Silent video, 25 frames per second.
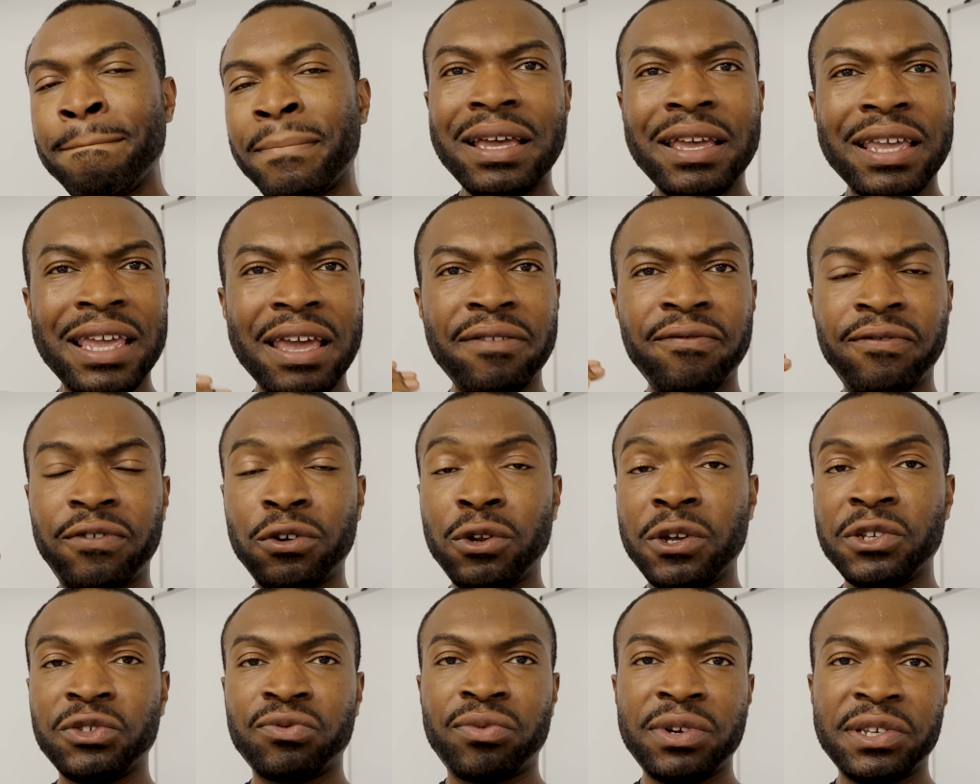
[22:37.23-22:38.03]
Again, for
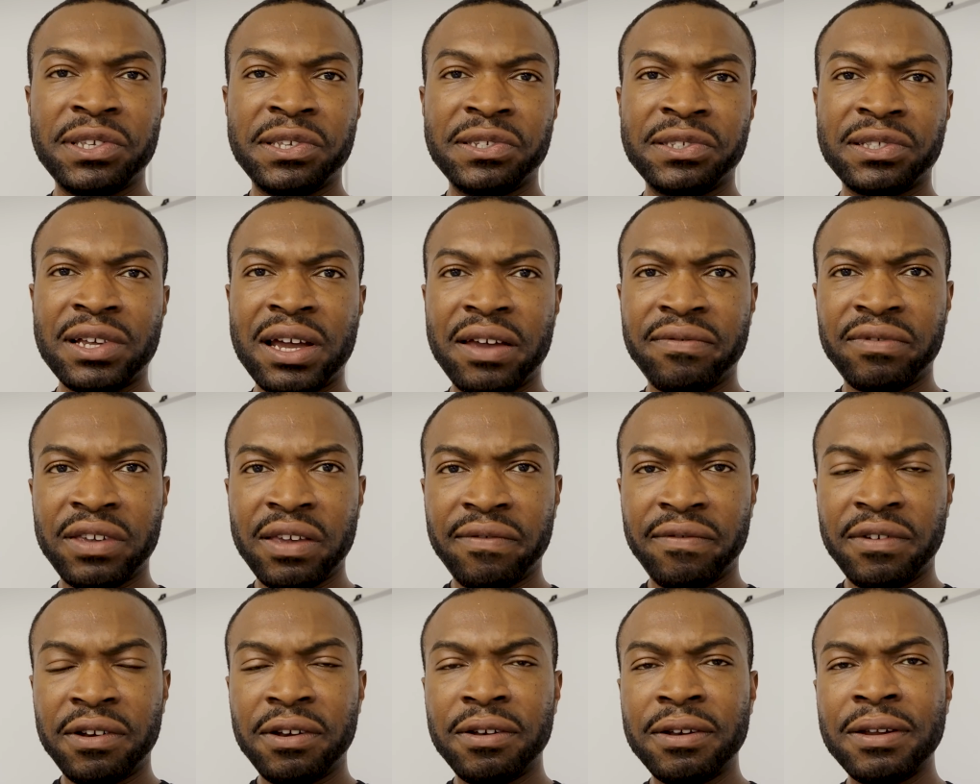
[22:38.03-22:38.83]
those reasons that I've
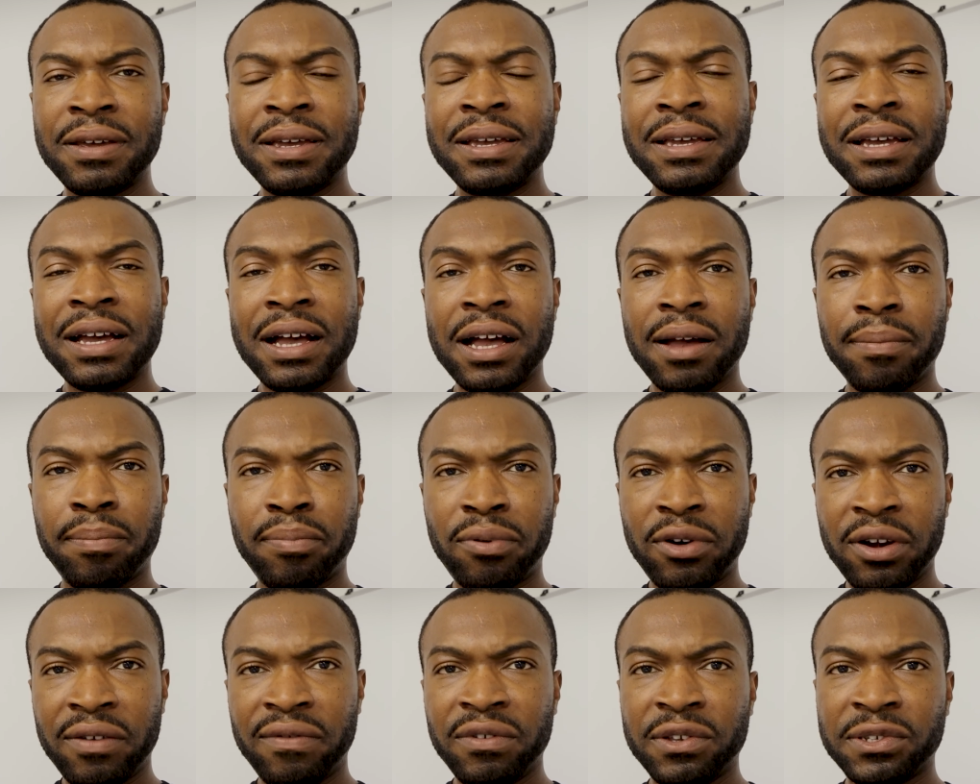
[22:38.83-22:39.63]
given
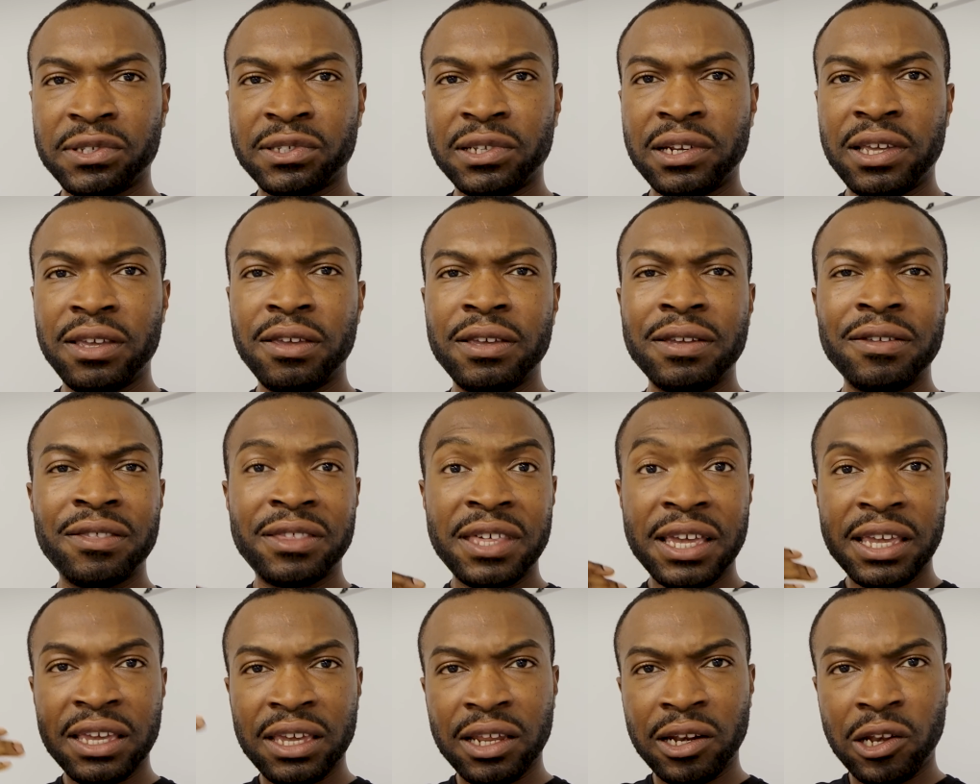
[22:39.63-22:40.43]
previously,
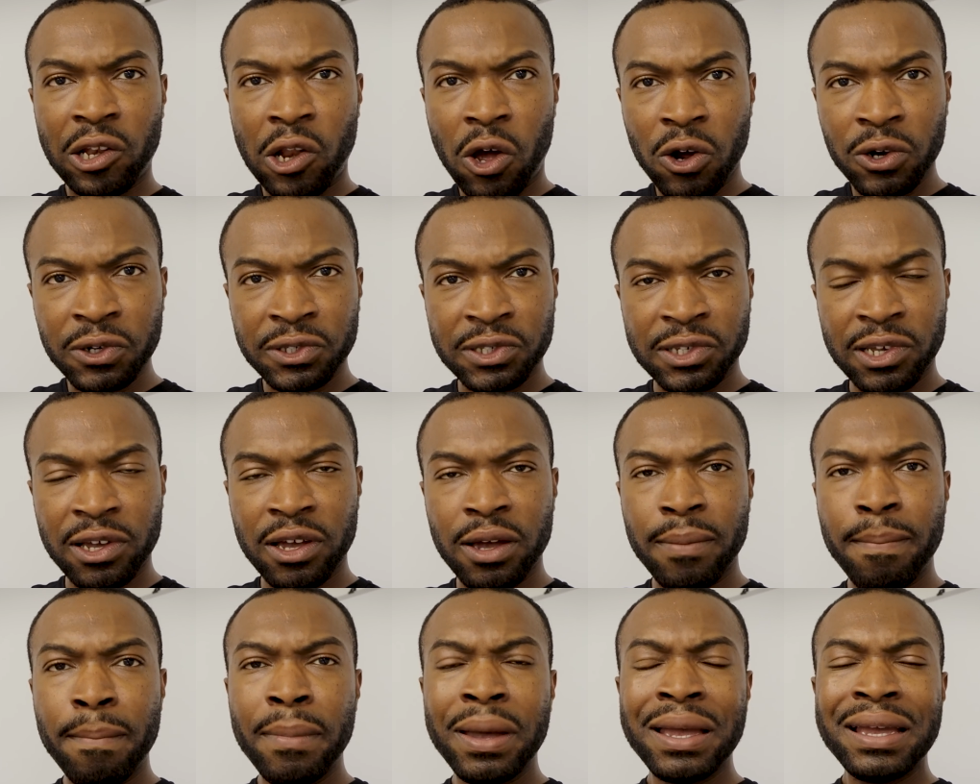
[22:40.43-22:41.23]
thinking
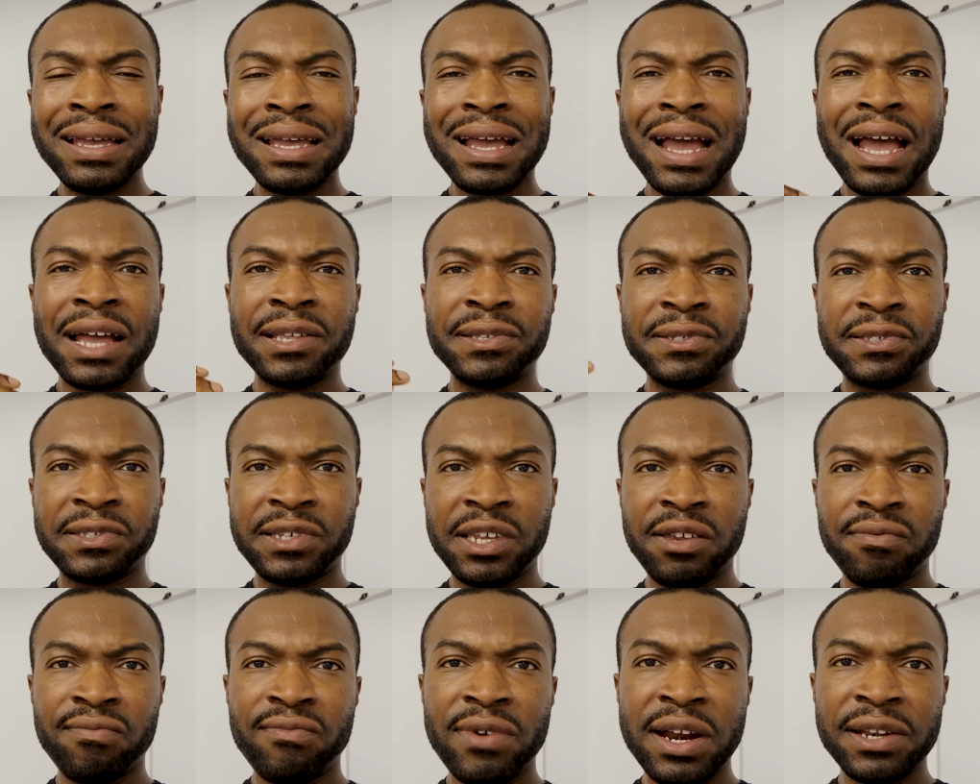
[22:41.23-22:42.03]
long-term and
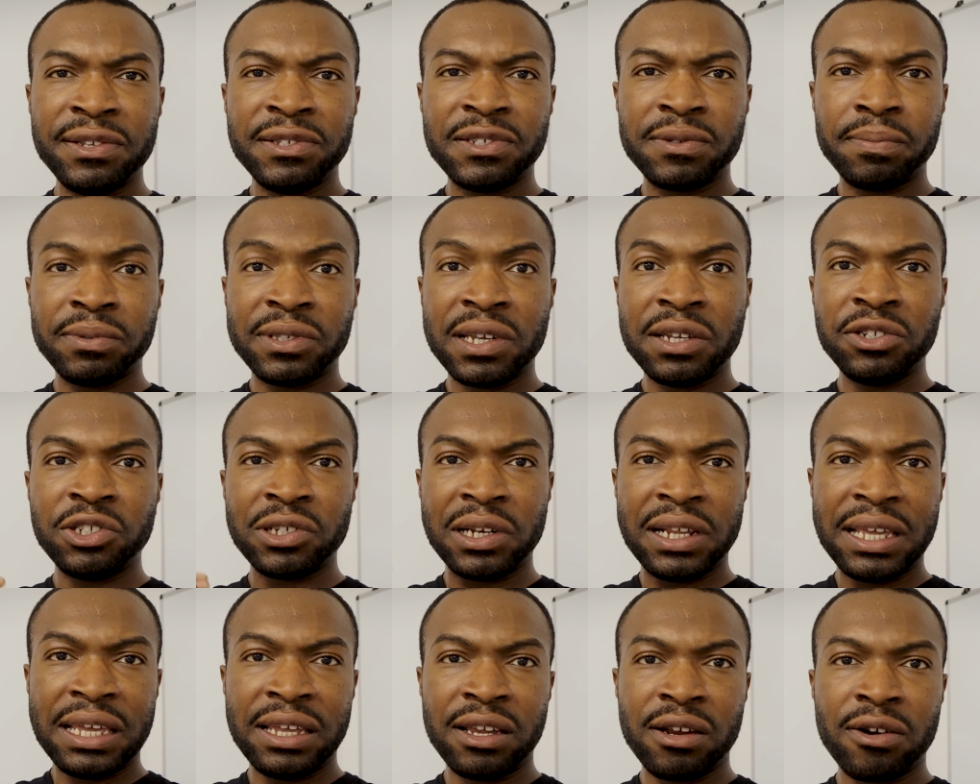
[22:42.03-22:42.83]
seeing rents
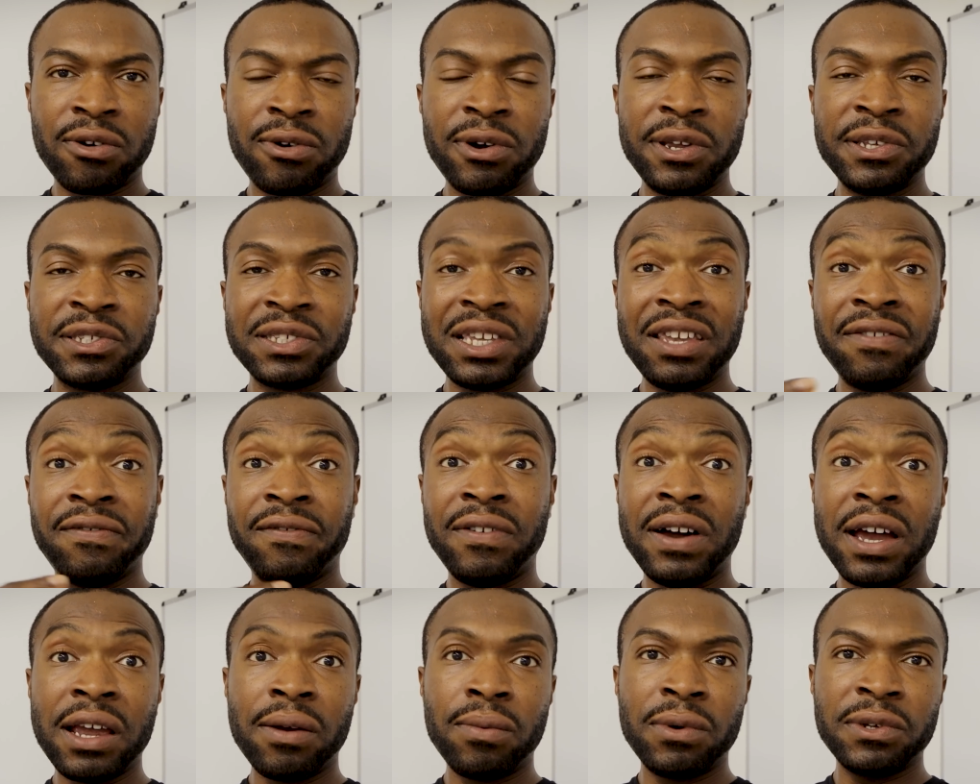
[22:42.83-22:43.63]
potentially increase
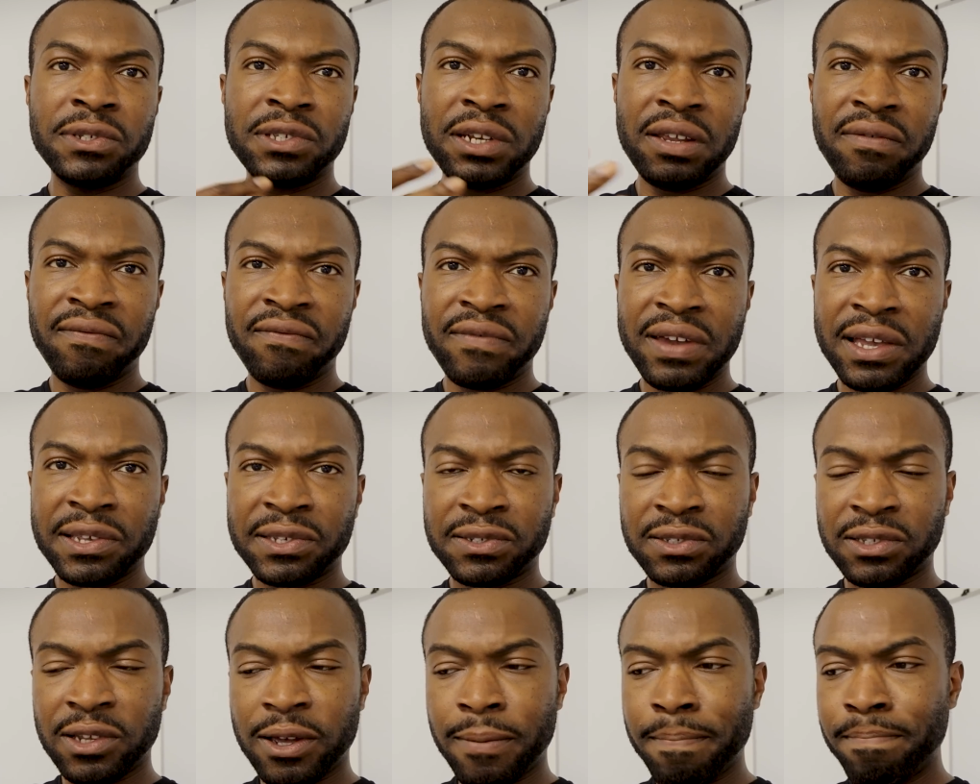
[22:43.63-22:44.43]
if I was an
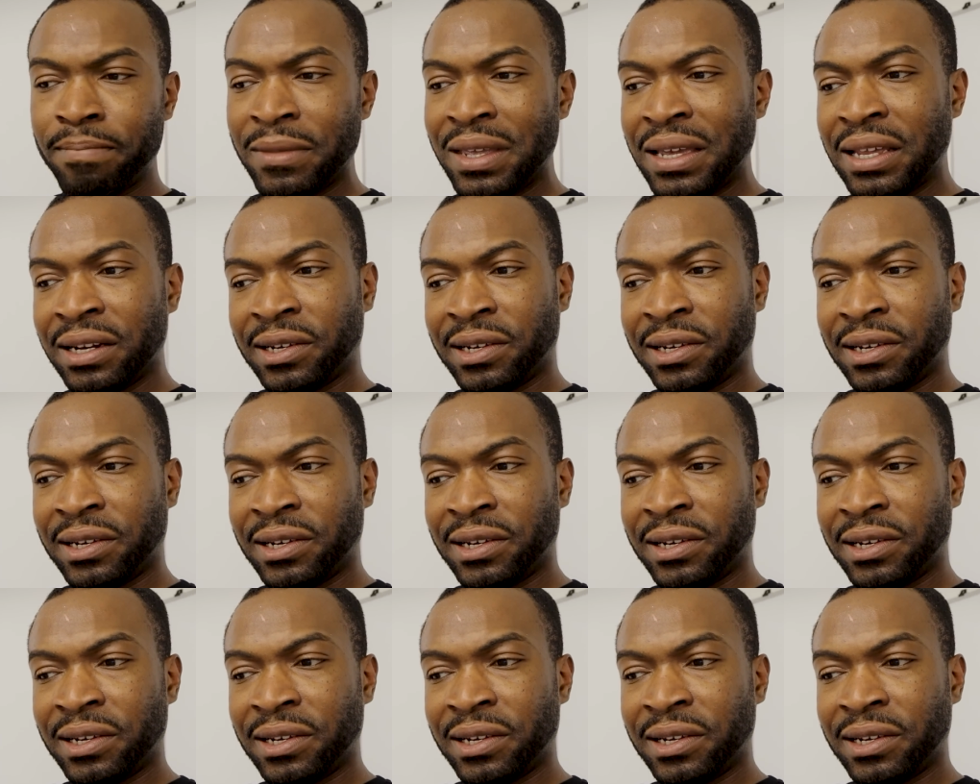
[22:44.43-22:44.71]
investor.